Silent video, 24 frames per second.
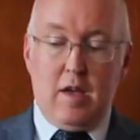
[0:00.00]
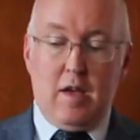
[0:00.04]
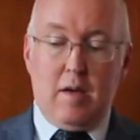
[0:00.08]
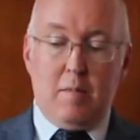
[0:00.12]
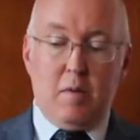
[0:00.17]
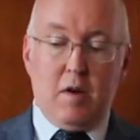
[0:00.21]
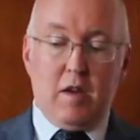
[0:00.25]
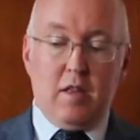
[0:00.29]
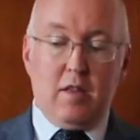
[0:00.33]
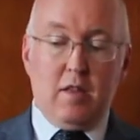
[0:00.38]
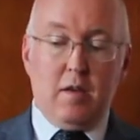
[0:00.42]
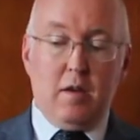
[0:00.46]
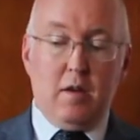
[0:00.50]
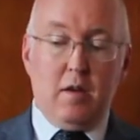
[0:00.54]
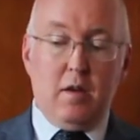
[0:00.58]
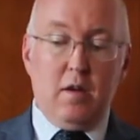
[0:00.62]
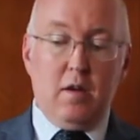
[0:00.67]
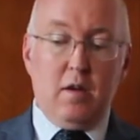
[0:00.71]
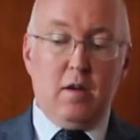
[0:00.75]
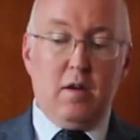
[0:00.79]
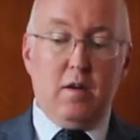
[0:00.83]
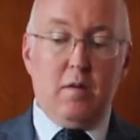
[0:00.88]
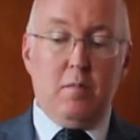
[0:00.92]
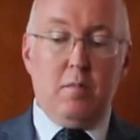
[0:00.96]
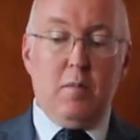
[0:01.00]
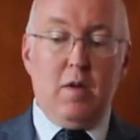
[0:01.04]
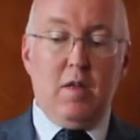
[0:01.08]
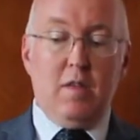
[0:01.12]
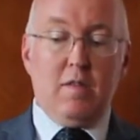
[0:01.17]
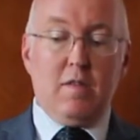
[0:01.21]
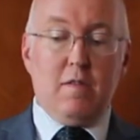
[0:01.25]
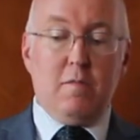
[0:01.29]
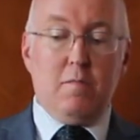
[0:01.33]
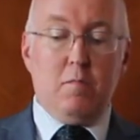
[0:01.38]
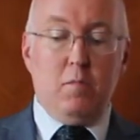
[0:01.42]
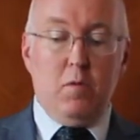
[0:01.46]
But in the
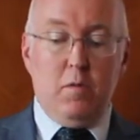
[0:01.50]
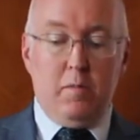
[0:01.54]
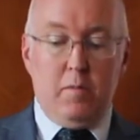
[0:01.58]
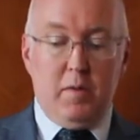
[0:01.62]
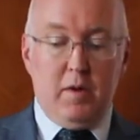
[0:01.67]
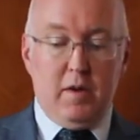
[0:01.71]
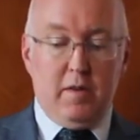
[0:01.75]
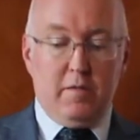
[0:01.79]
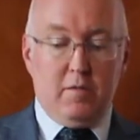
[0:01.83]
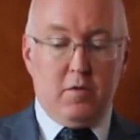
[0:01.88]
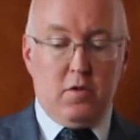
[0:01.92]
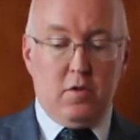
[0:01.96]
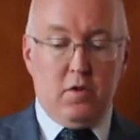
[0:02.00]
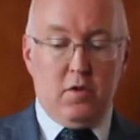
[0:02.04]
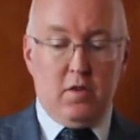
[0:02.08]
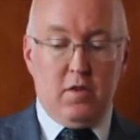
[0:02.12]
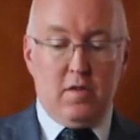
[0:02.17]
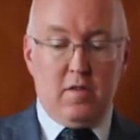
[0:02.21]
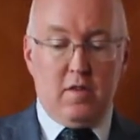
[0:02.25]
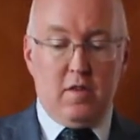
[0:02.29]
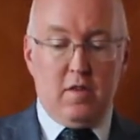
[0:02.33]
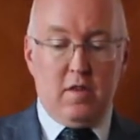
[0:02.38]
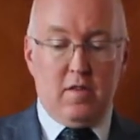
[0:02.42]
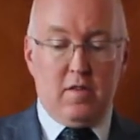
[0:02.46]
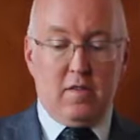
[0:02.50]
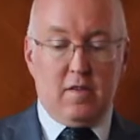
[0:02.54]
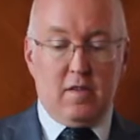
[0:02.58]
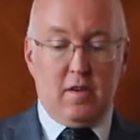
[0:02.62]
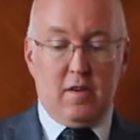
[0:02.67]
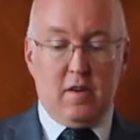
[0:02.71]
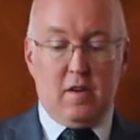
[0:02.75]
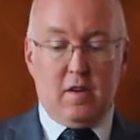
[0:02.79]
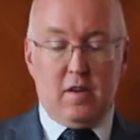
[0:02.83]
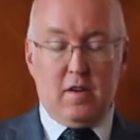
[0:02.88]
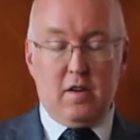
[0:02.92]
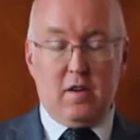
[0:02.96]
means of movement of goods, this
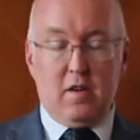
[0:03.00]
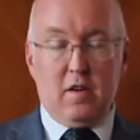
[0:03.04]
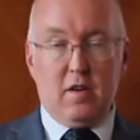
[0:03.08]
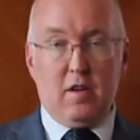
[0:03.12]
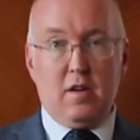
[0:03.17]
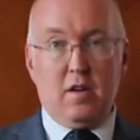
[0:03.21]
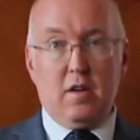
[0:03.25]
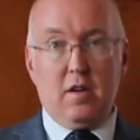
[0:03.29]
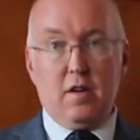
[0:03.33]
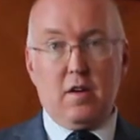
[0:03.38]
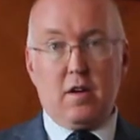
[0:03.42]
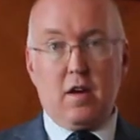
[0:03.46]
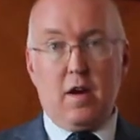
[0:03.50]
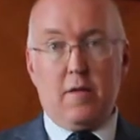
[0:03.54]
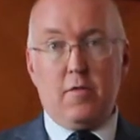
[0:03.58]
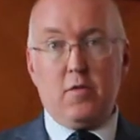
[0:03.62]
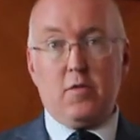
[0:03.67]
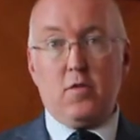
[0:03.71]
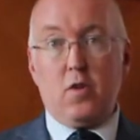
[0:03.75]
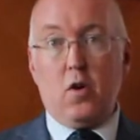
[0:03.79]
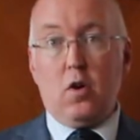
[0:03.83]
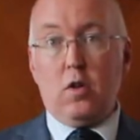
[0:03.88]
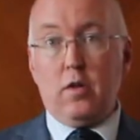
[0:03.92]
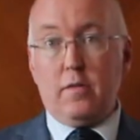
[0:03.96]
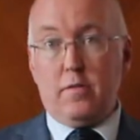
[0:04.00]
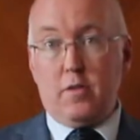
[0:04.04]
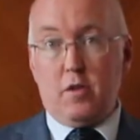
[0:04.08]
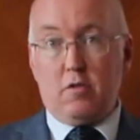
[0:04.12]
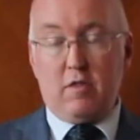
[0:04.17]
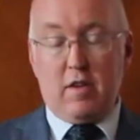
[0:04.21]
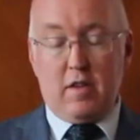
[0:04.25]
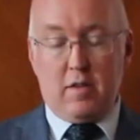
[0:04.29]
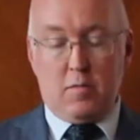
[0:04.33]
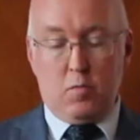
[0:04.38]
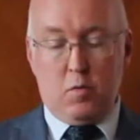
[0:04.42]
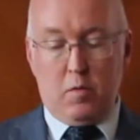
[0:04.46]
covers all of the
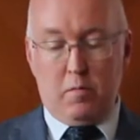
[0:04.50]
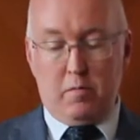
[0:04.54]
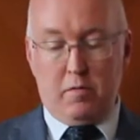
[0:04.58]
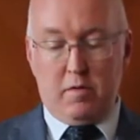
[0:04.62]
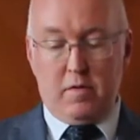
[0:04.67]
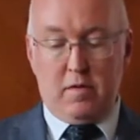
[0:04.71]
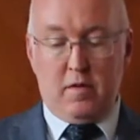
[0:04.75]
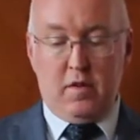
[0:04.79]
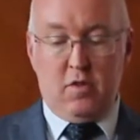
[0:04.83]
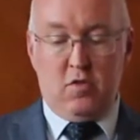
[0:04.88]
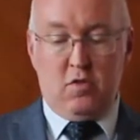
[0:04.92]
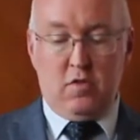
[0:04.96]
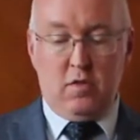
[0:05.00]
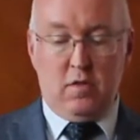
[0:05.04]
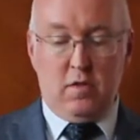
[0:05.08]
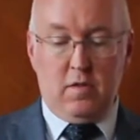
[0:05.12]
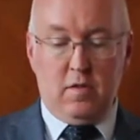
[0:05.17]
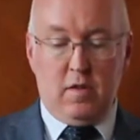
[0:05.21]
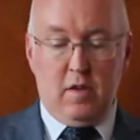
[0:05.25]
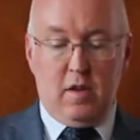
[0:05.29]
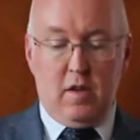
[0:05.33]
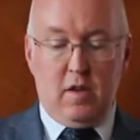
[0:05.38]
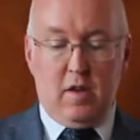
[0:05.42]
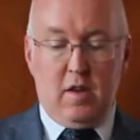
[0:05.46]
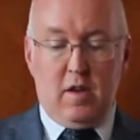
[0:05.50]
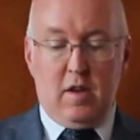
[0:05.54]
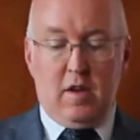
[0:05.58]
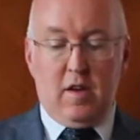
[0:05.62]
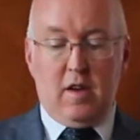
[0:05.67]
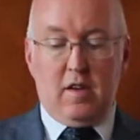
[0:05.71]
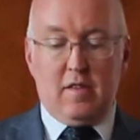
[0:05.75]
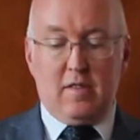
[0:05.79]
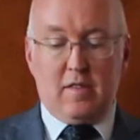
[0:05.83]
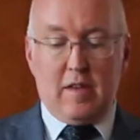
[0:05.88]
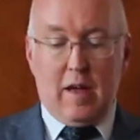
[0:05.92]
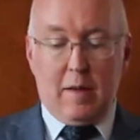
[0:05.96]
transport procedures,
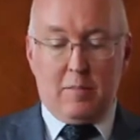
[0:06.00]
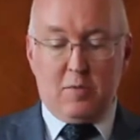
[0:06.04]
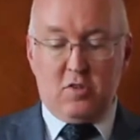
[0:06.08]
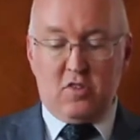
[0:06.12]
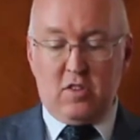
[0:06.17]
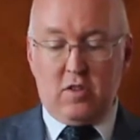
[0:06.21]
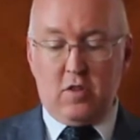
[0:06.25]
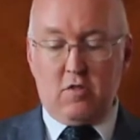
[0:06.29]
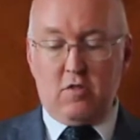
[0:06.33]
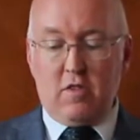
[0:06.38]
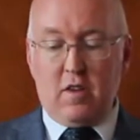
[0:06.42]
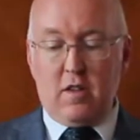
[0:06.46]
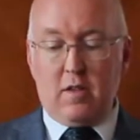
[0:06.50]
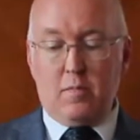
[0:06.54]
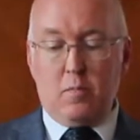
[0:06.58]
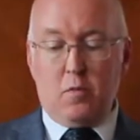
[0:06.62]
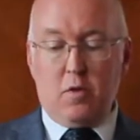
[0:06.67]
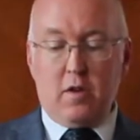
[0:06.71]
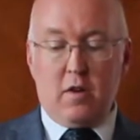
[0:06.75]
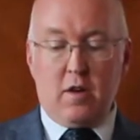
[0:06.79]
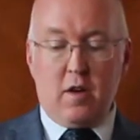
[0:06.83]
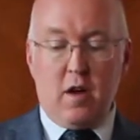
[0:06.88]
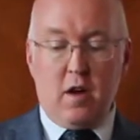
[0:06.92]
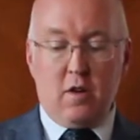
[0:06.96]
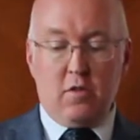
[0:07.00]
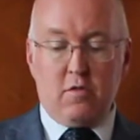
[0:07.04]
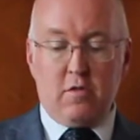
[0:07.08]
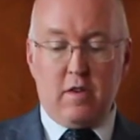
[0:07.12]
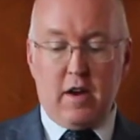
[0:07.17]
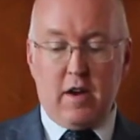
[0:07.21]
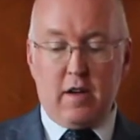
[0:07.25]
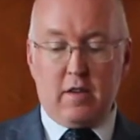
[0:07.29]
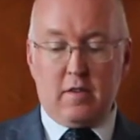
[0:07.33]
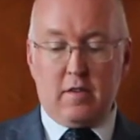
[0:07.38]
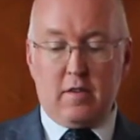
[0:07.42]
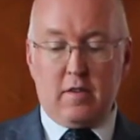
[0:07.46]
establishing the transport
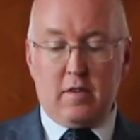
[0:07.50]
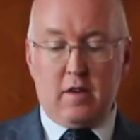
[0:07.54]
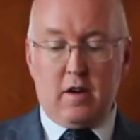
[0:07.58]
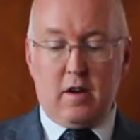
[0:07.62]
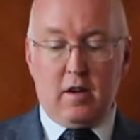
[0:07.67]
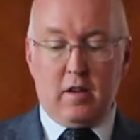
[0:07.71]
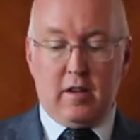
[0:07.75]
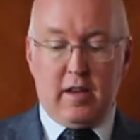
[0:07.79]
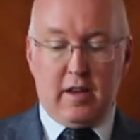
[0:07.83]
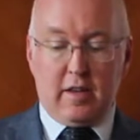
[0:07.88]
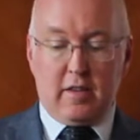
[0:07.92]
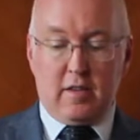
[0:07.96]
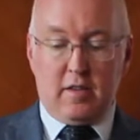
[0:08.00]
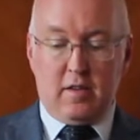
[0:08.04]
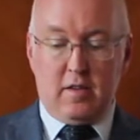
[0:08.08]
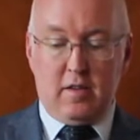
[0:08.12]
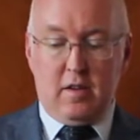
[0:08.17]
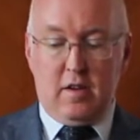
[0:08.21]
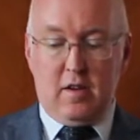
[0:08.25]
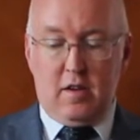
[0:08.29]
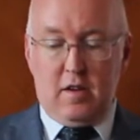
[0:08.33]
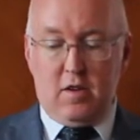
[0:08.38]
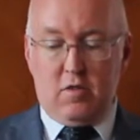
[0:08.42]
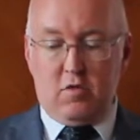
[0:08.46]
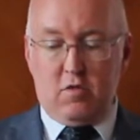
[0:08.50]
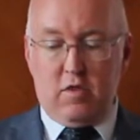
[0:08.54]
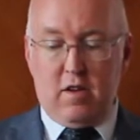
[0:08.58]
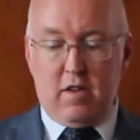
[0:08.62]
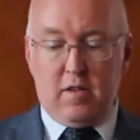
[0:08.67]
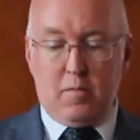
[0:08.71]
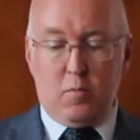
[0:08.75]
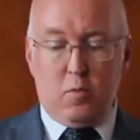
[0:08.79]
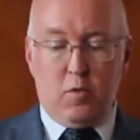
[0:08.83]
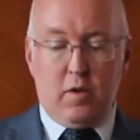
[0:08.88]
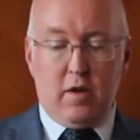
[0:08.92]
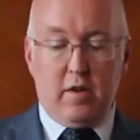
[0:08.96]
contract, collect,
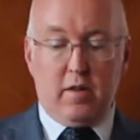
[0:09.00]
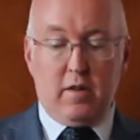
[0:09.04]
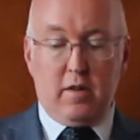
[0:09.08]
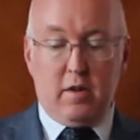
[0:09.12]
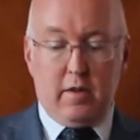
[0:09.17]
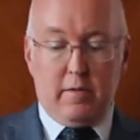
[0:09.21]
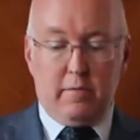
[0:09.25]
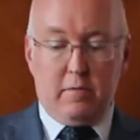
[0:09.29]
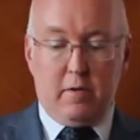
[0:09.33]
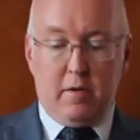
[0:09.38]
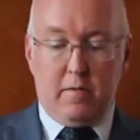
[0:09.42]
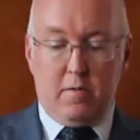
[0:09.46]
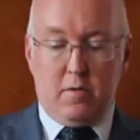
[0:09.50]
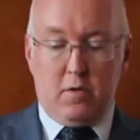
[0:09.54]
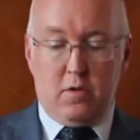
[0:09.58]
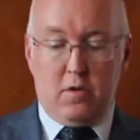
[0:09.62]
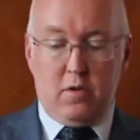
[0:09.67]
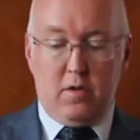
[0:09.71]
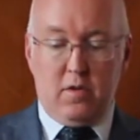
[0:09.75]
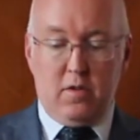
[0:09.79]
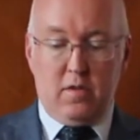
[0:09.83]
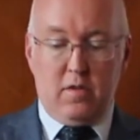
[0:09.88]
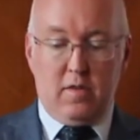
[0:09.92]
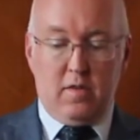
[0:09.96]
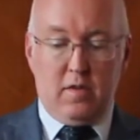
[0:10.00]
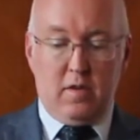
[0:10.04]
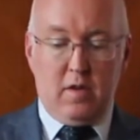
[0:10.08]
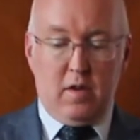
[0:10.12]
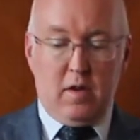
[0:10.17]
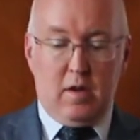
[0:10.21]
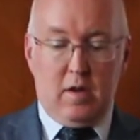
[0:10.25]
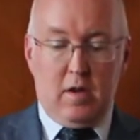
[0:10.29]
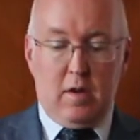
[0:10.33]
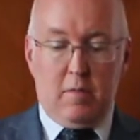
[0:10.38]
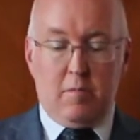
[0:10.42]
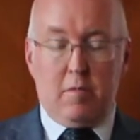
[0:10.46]
transport and delivery of goods,
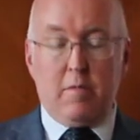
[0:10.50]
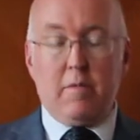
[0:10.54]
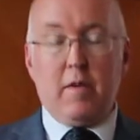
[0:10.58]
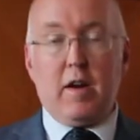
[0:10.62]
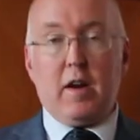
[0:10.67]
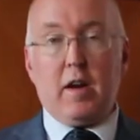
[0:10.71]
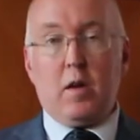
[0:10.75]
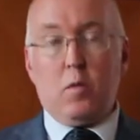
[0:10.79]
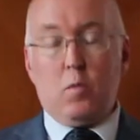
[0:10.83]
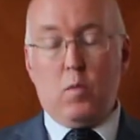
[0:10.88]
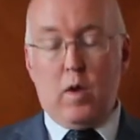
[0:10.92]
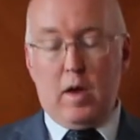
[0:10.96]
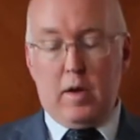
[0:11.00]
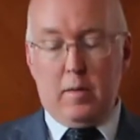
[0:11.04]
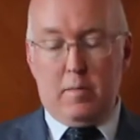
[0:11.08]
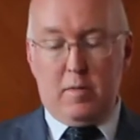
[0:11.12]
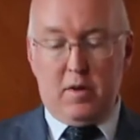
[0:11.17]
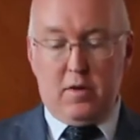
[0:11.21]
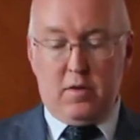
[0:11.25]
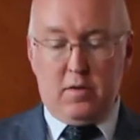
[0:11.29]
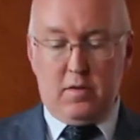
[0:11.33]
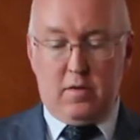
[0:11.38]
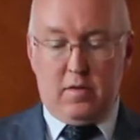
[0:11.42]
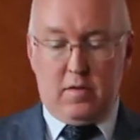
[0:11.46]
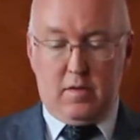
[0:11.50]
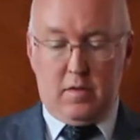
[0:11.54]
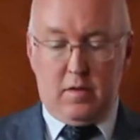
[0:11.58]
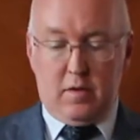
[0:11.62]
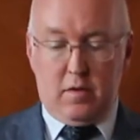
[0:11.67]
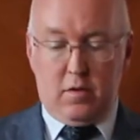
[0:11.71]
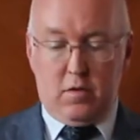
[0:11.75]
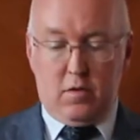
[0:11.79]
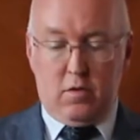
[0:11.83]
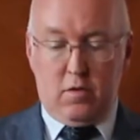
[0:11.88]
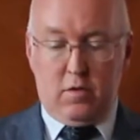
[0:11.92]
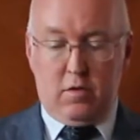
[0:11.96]
providing way-bills,
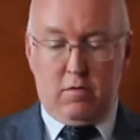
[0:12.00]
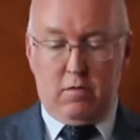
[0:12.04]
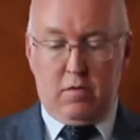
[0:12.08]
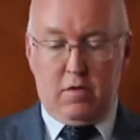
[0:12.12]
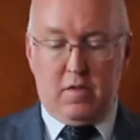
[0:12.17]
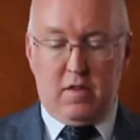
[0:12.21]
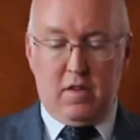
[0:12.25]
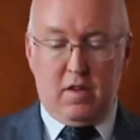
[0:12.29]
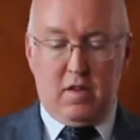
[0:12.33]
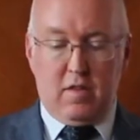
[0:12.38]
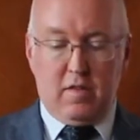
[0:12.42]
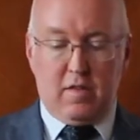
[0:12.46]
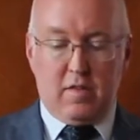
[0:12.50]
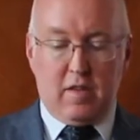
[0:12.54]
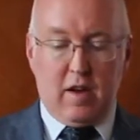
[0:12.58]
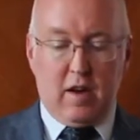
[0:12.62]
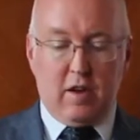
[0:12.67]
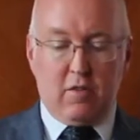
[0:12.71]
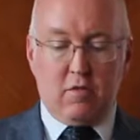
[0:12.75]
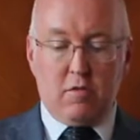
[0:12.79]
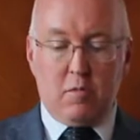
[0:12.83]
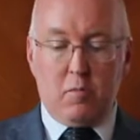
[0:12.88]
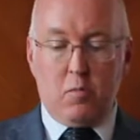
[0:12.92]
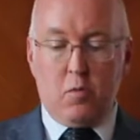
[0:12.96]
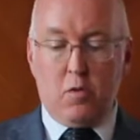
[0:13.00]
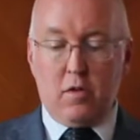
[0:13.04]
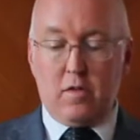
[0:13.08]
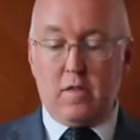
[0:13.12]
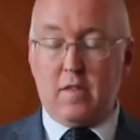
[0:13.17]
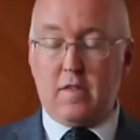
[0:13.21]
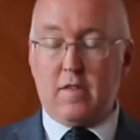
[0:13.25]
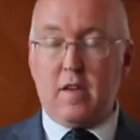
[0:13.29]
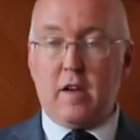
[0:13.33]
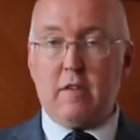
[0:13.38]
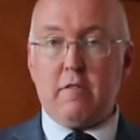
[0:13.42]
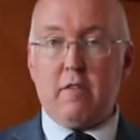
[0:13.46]
goods receipts, status reports,
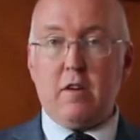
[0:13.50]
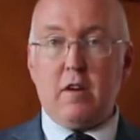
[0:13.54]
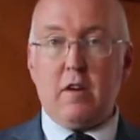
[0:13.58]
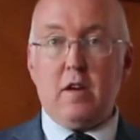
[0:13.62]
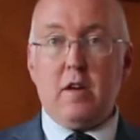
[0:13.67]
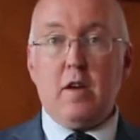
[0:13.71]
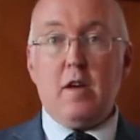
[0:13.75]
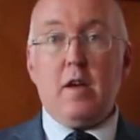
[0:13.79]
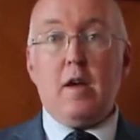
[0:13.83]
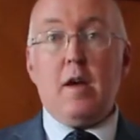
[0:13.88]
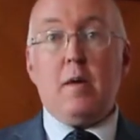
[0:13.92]
etc.